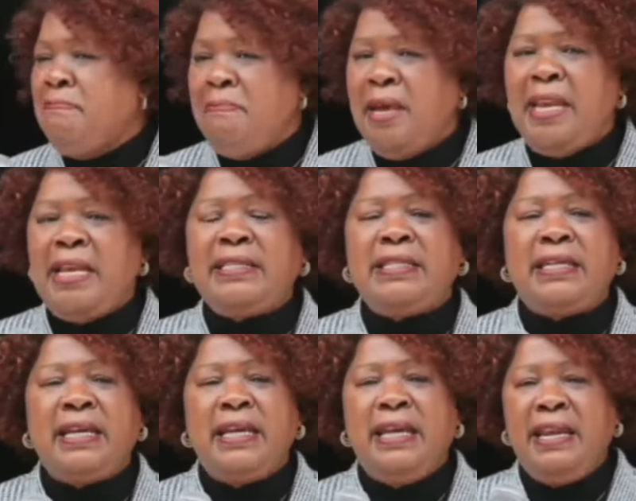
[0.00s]

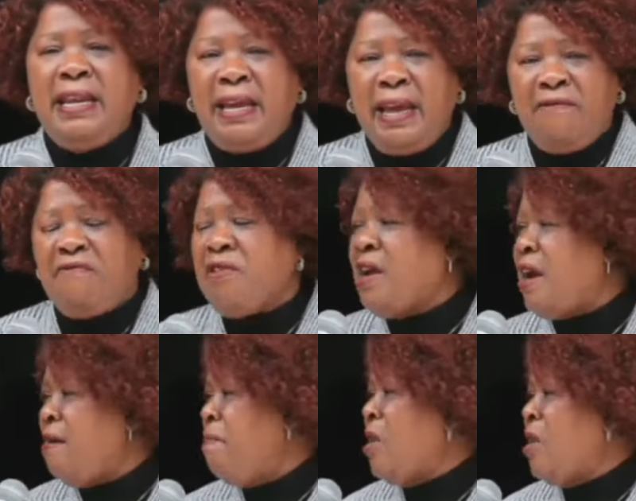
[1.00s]
ministry, in every
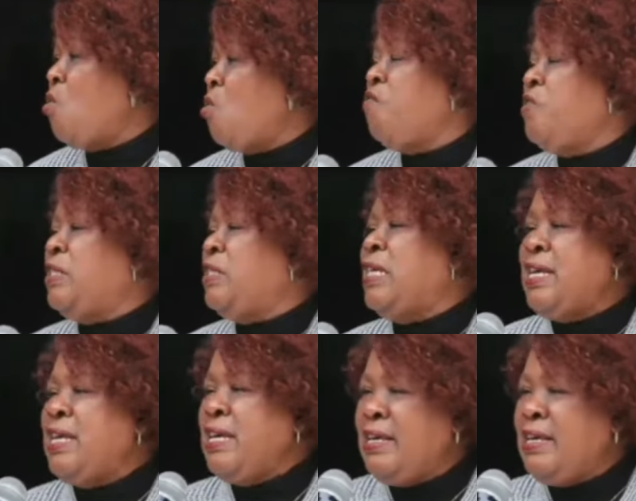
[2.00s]
government office,